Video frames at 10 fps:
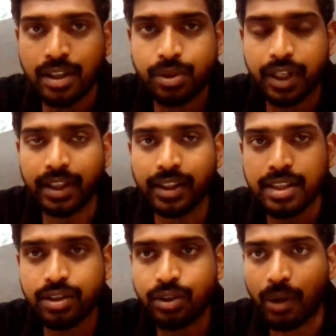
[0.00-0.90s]
So in
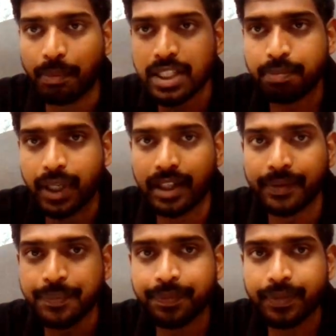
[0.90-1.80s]
this complex plane,
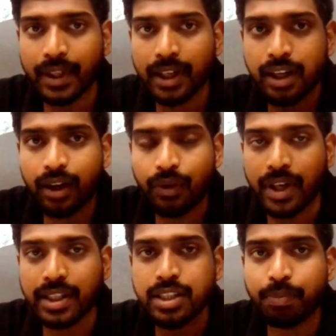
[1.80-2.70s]

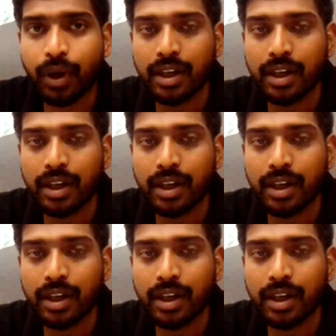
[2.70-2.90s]
where is